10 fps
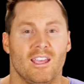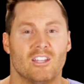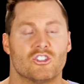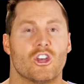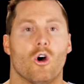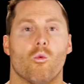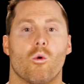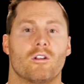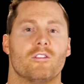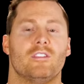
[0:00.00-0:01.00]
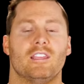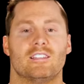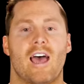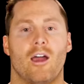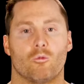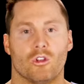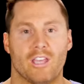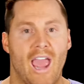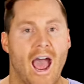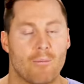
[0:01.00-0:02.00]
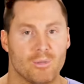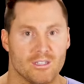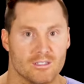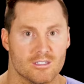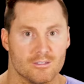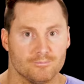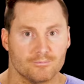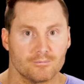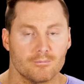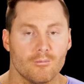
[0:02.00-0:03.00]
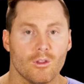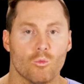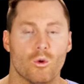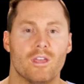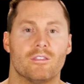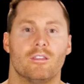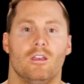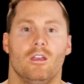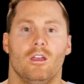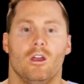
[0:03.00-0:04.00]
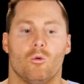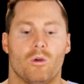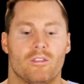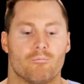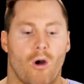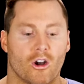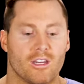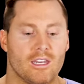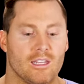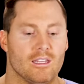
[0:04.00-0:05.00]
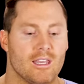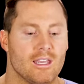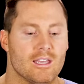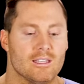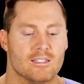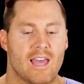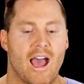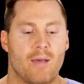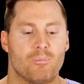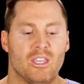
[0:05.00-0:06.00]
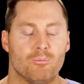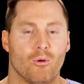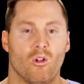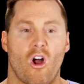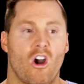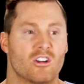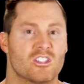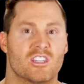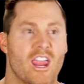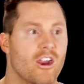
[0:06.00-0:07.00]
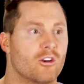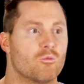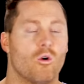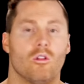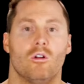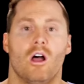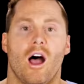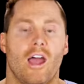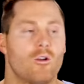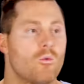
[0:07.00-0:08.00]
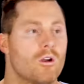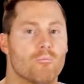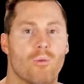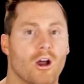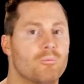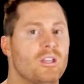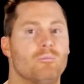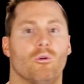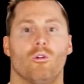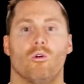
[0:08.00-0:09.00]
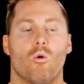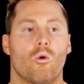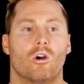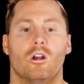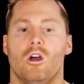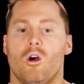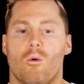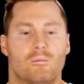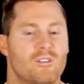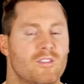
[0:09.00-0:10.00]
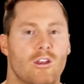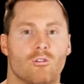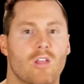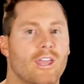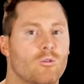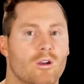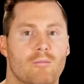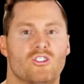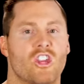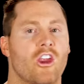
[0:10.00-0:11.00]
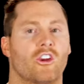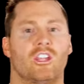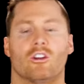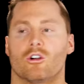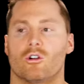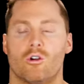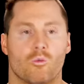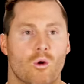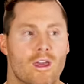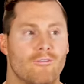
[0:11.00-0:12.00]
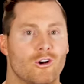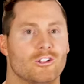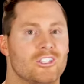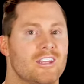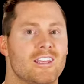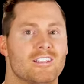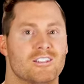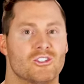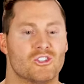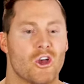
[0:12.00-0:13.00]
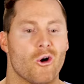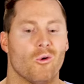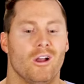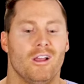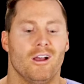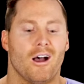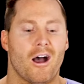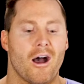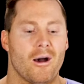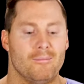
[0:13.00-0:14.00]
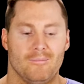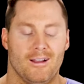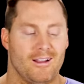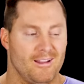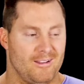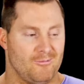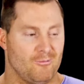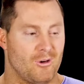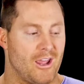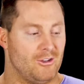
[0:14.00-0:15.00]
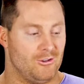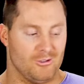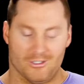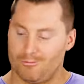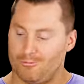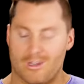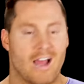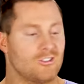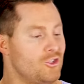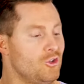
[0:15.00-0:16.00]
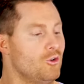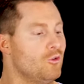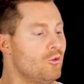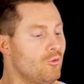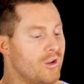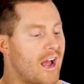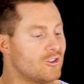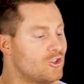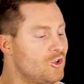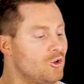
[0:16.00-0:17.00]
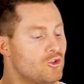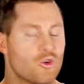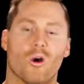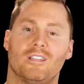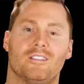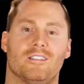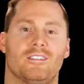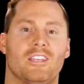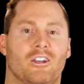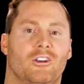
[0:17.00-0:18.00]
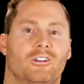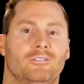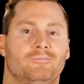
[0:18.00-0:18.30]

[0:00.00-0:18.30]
And so one of the things that really happens with with marketing is that people are scared. Well, I don't want to bug people, or what happens if they don't like what I'm sharing, or, or whatever else it is. And so um, what I do is we got two we got two choices here.